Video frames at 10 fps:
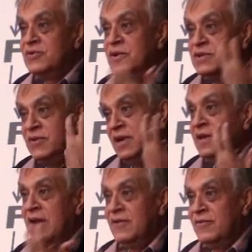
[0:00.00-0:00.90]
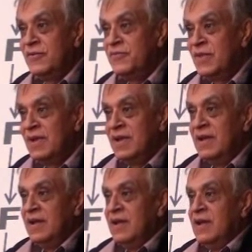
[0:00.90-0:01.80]
he's really
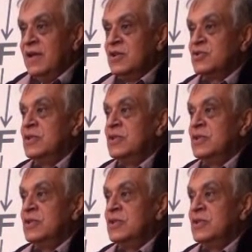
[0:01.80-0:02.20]
nice.